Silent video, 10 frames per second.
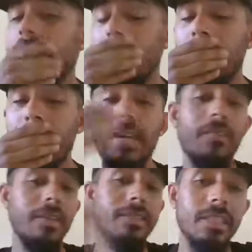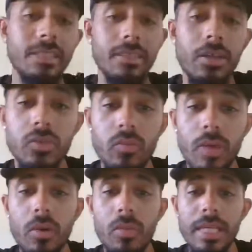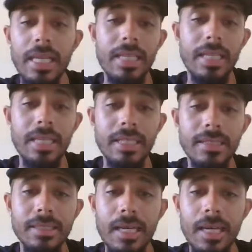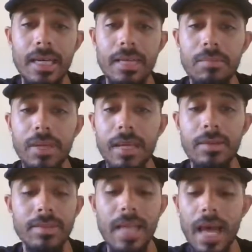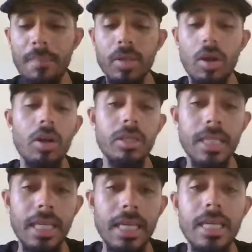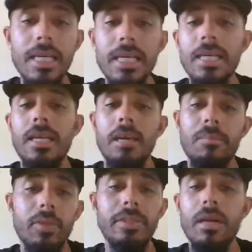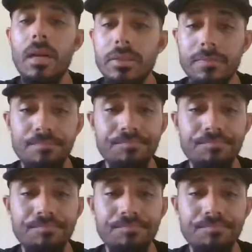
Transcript: If our season goes well, we need these breakouts to happen. Arden Key and Maurice Hurst.